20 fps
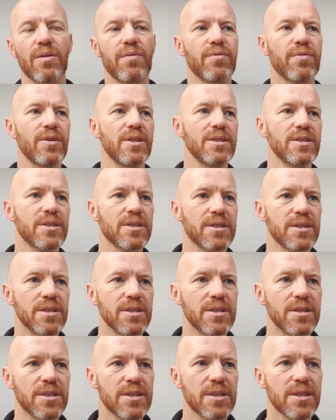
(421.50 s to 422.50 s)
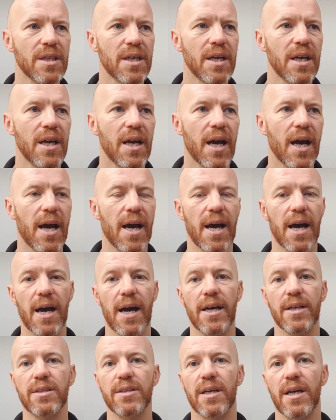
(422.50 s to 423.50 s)
for instance,
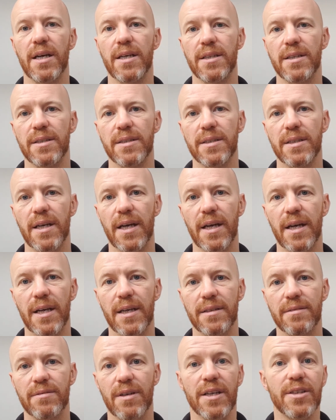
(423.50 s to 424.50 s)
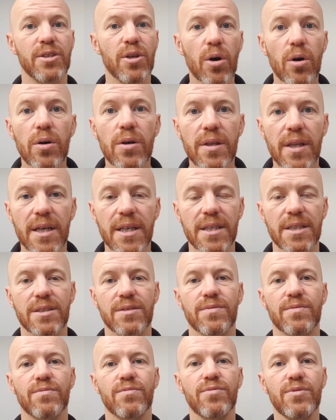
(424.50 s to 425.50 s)
a dog that is
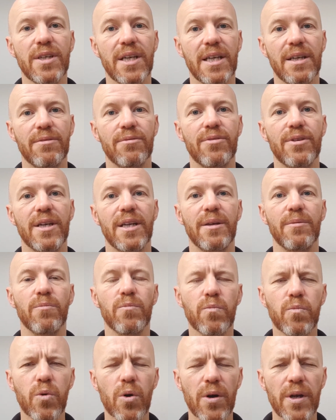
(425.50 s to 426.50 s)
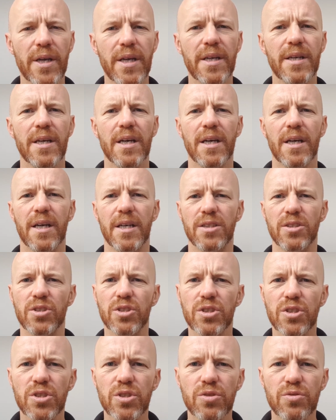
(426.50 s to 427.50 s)
really, really worried and
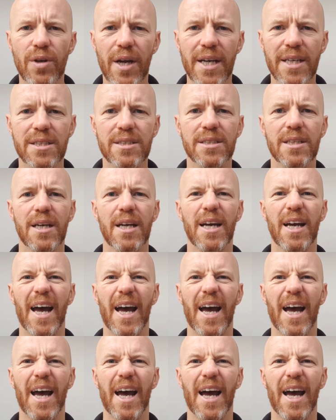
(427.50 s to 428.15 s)
stressed